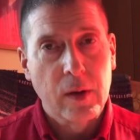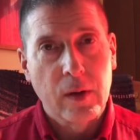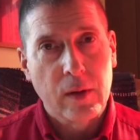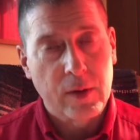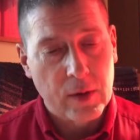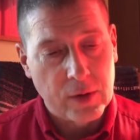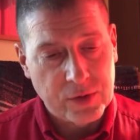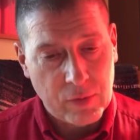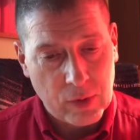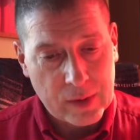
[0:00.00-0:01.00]
There are
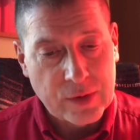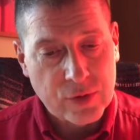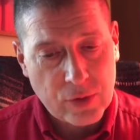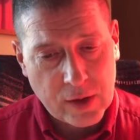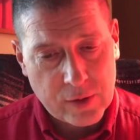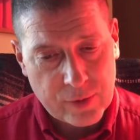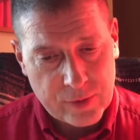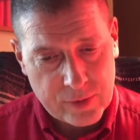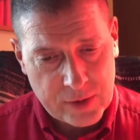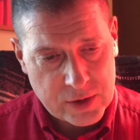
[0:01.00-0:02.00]
several instructive
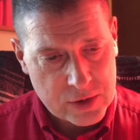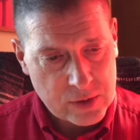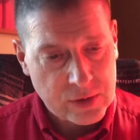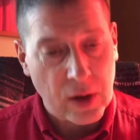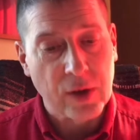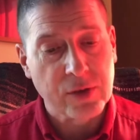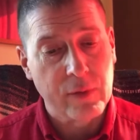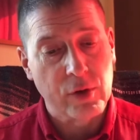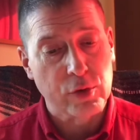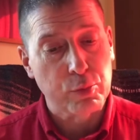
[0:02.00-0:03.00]
features in our
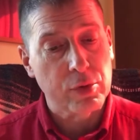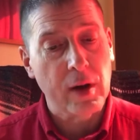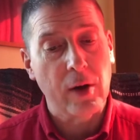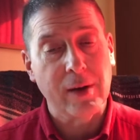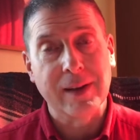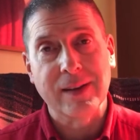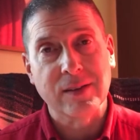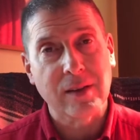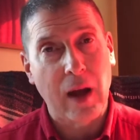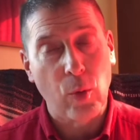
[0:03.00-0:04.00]
Savior's prayer in
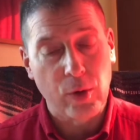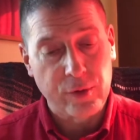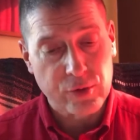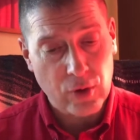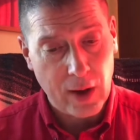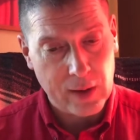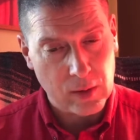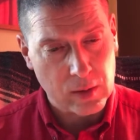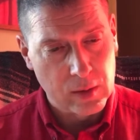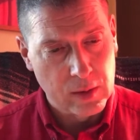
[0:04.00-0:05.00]
his hour of
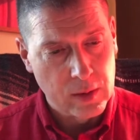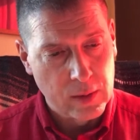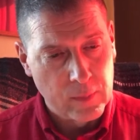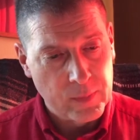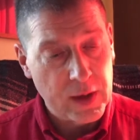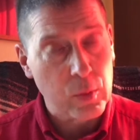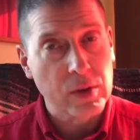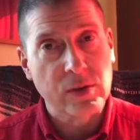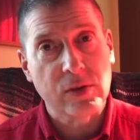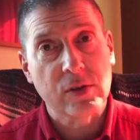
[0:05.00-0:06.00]
trial. It
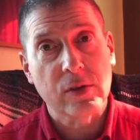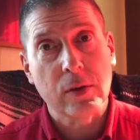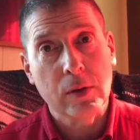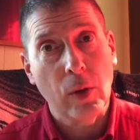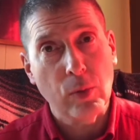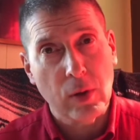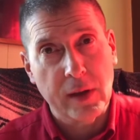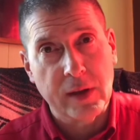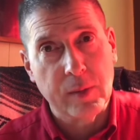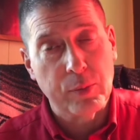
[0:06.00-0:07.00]
was
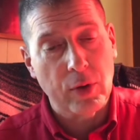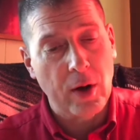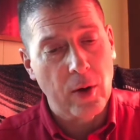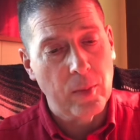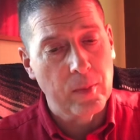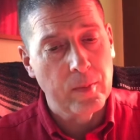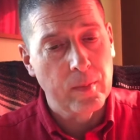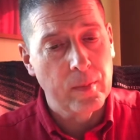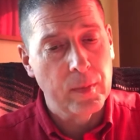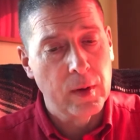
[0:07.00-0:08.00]
lonely prayer.
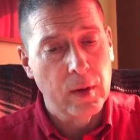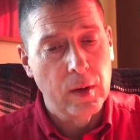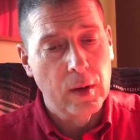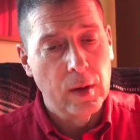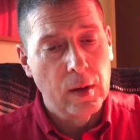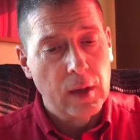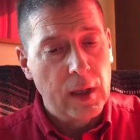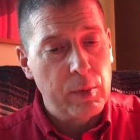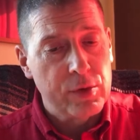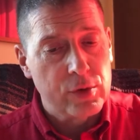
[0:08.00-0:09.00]
He
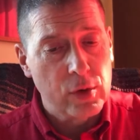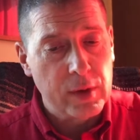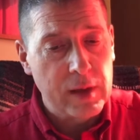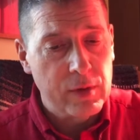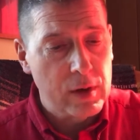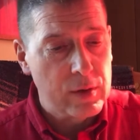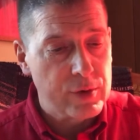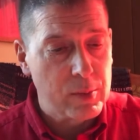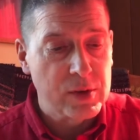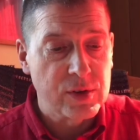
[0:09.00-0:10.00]
withdrew even
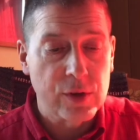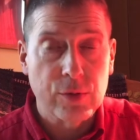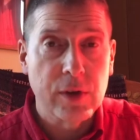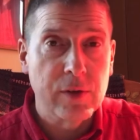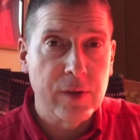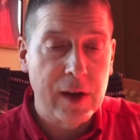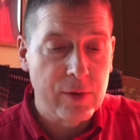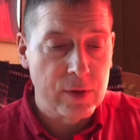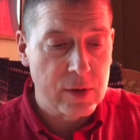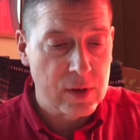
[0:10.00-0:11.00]
from his three
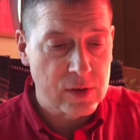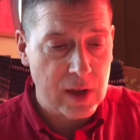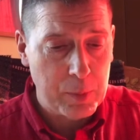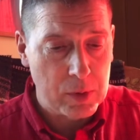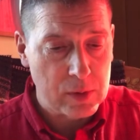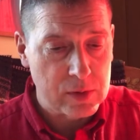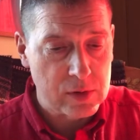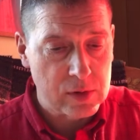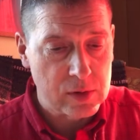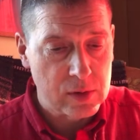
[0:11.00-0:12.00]
favored
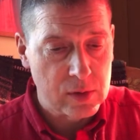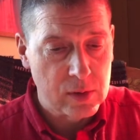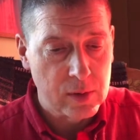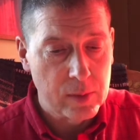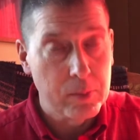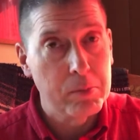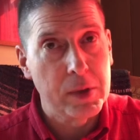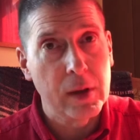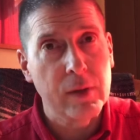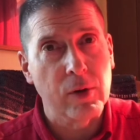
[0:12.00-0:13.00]
disciples.
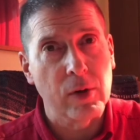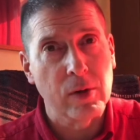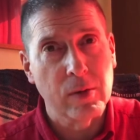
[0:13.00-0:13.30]
Believer,